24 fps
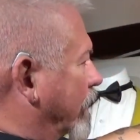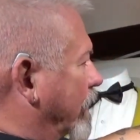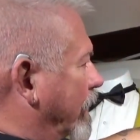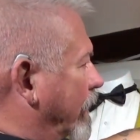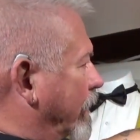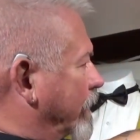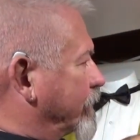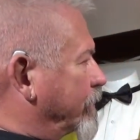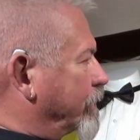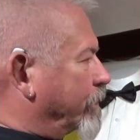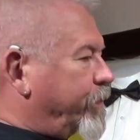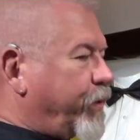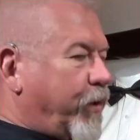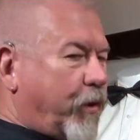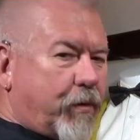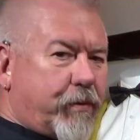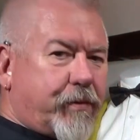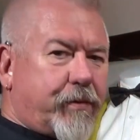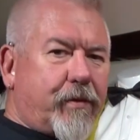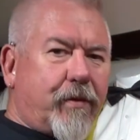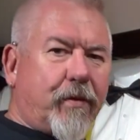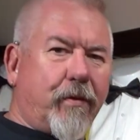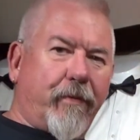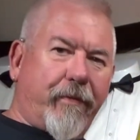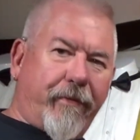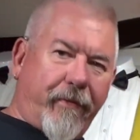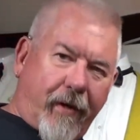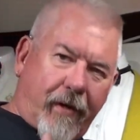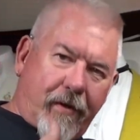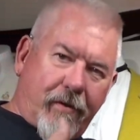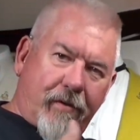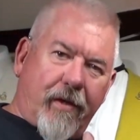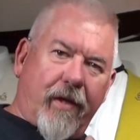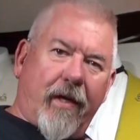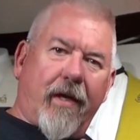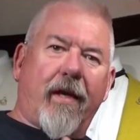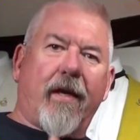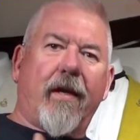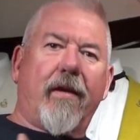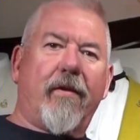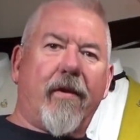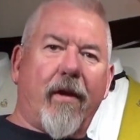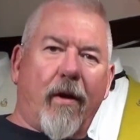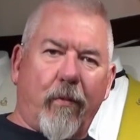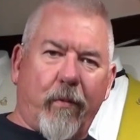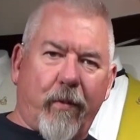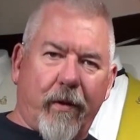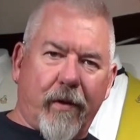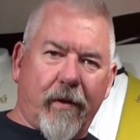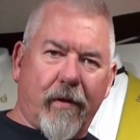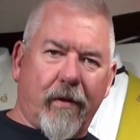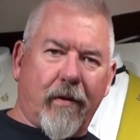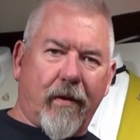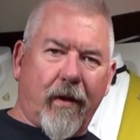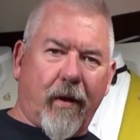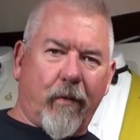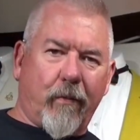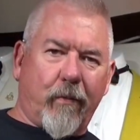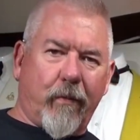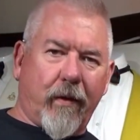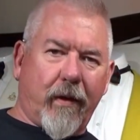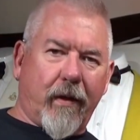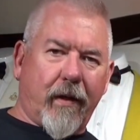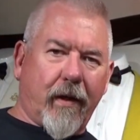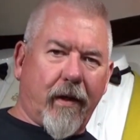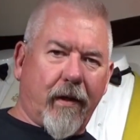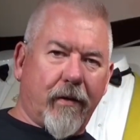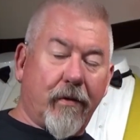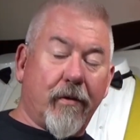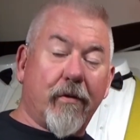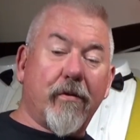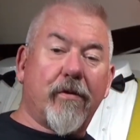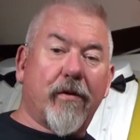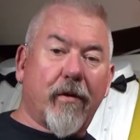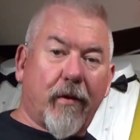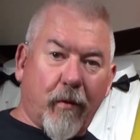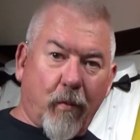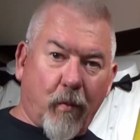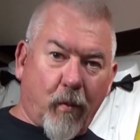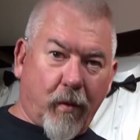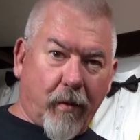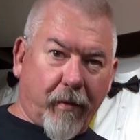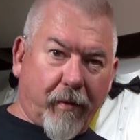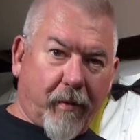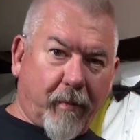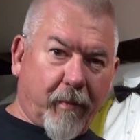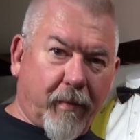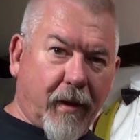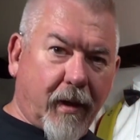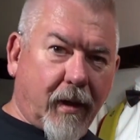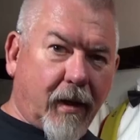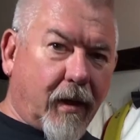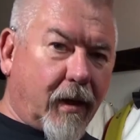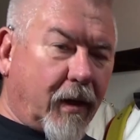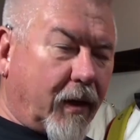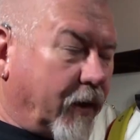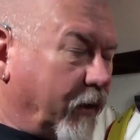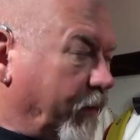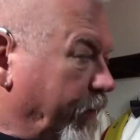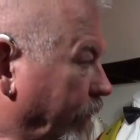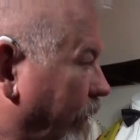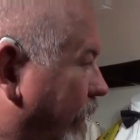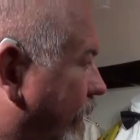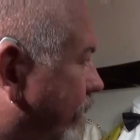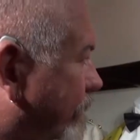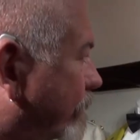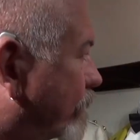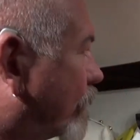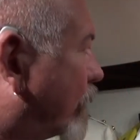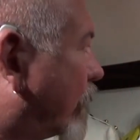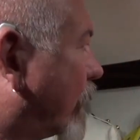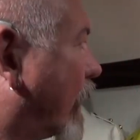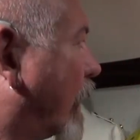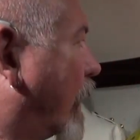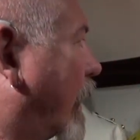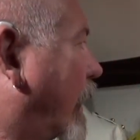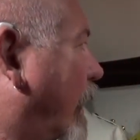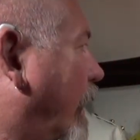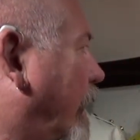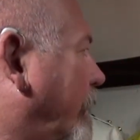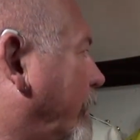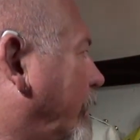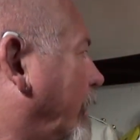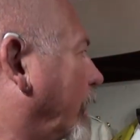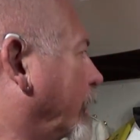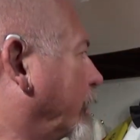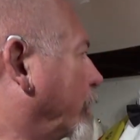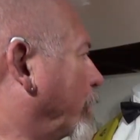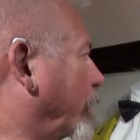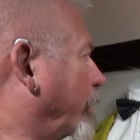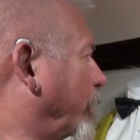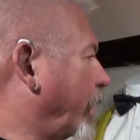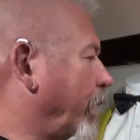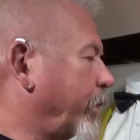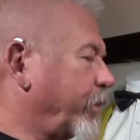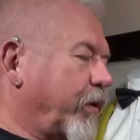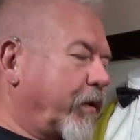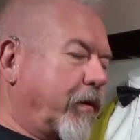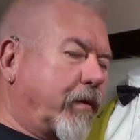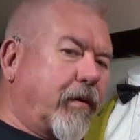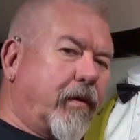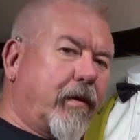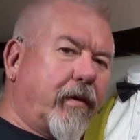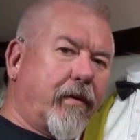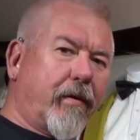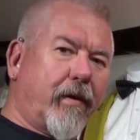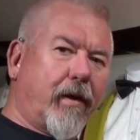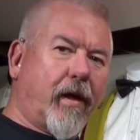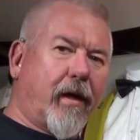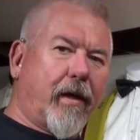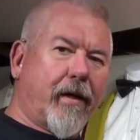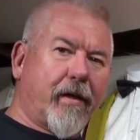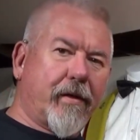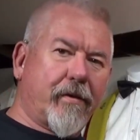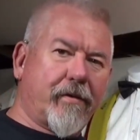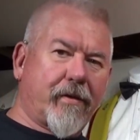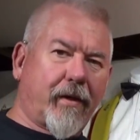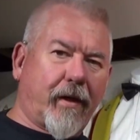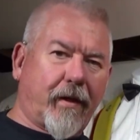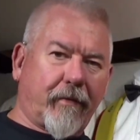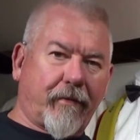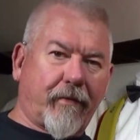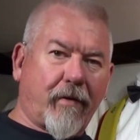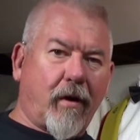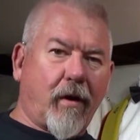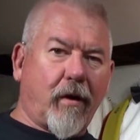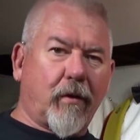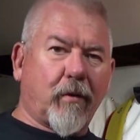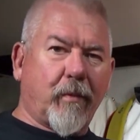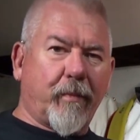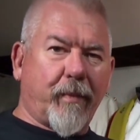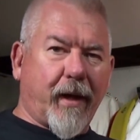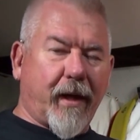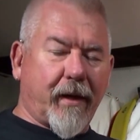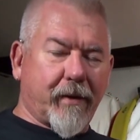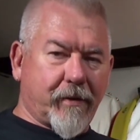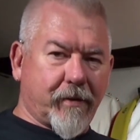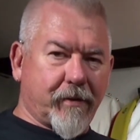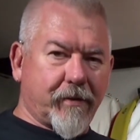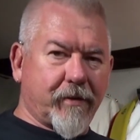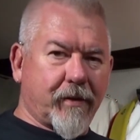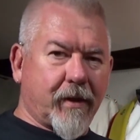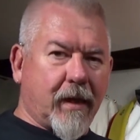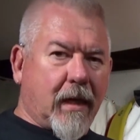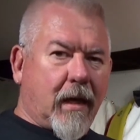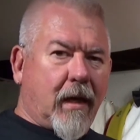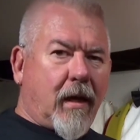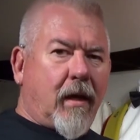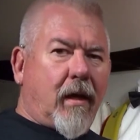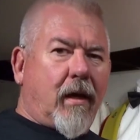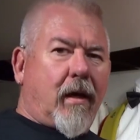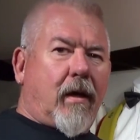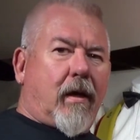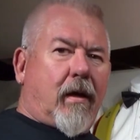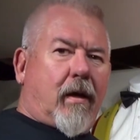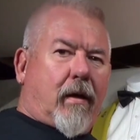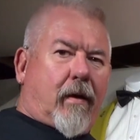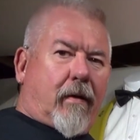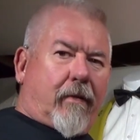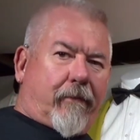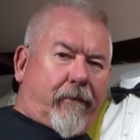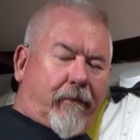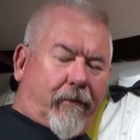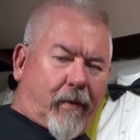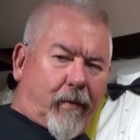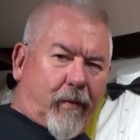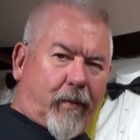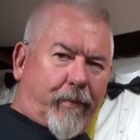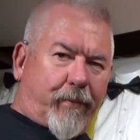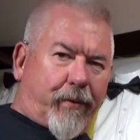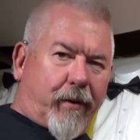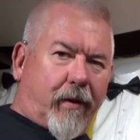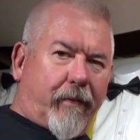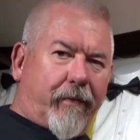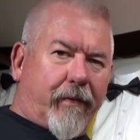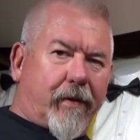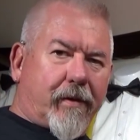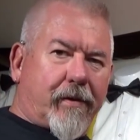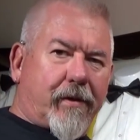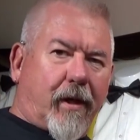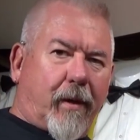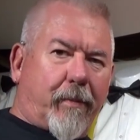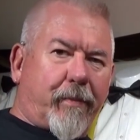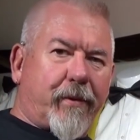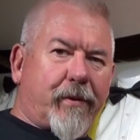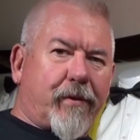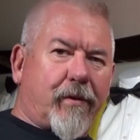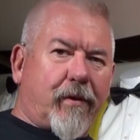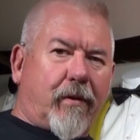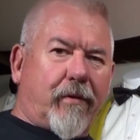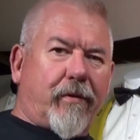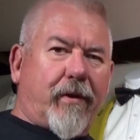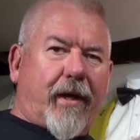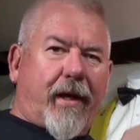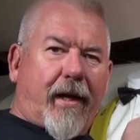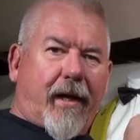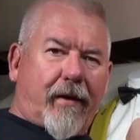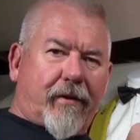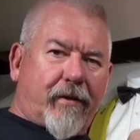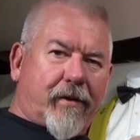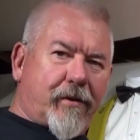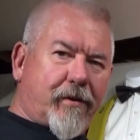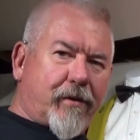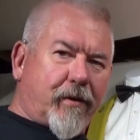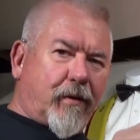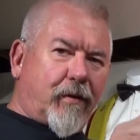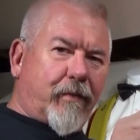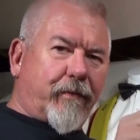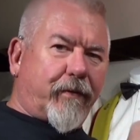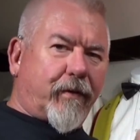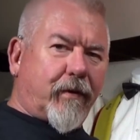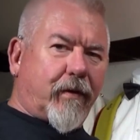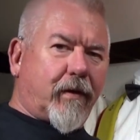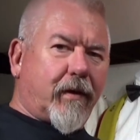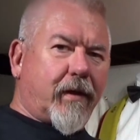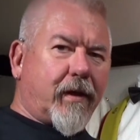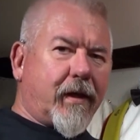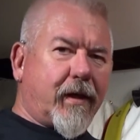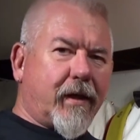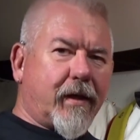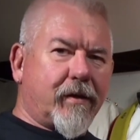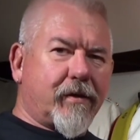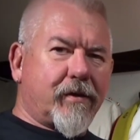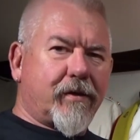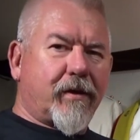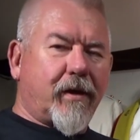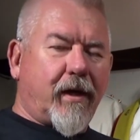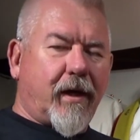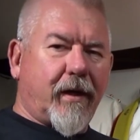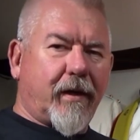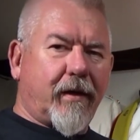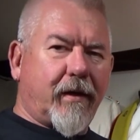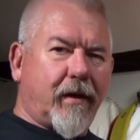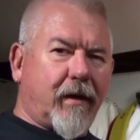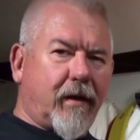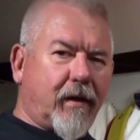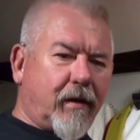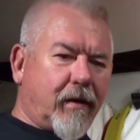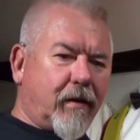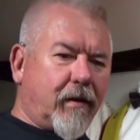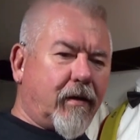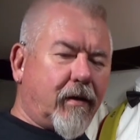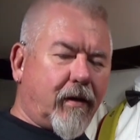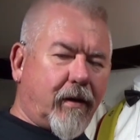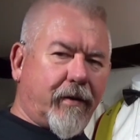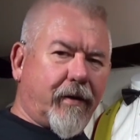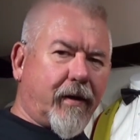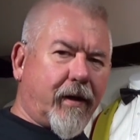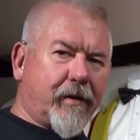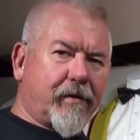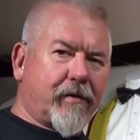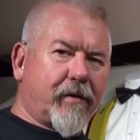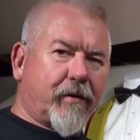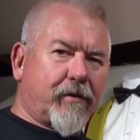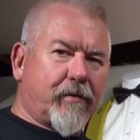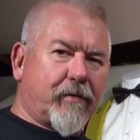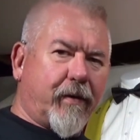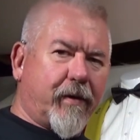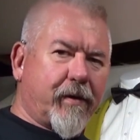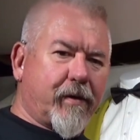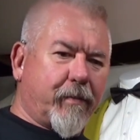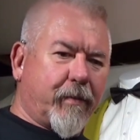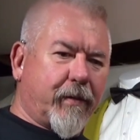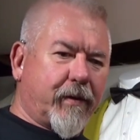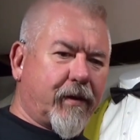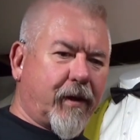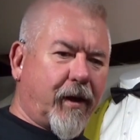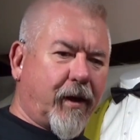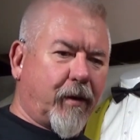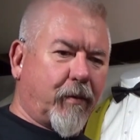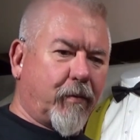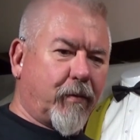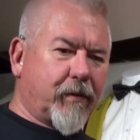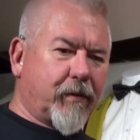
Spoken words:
as opposed to facing in that we usually wore them, right? And you remember his set of collar badges. from a previous episode that had the silver inside on the Essex Regiment tank.